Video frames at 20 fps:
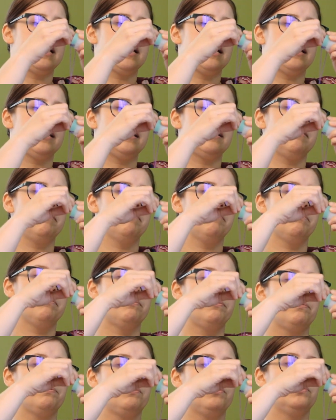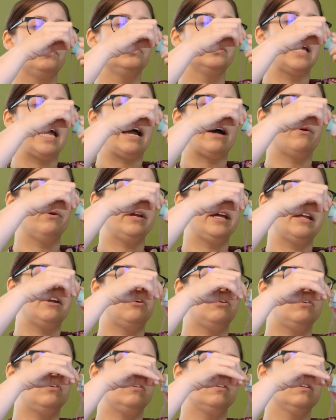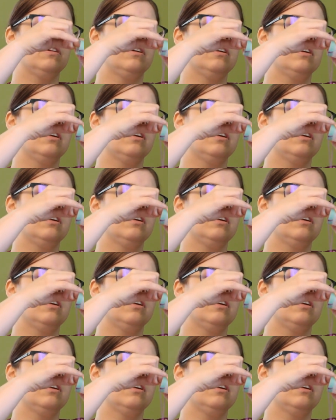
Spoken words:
get pulled out at all,